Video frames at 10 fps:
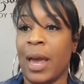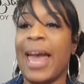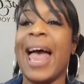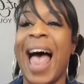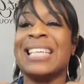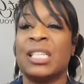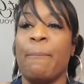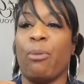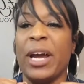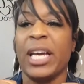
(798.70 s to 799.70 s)
It has to
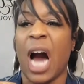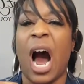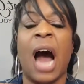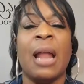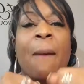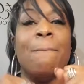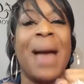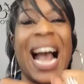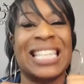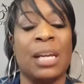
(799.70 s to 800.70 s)
bring God
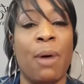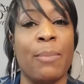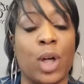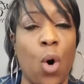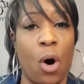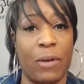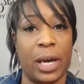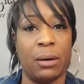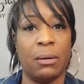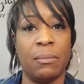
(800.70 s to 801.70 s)
maximum glory.